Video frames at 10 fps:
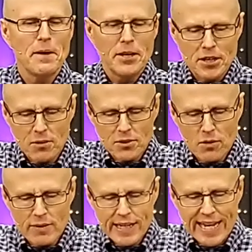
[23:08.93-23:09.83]
You know,
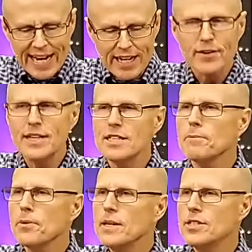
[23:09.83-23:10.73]
don't get angry at the
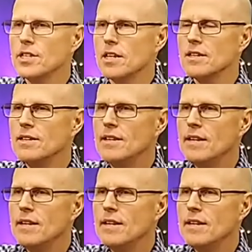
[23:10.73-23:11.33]
preacher.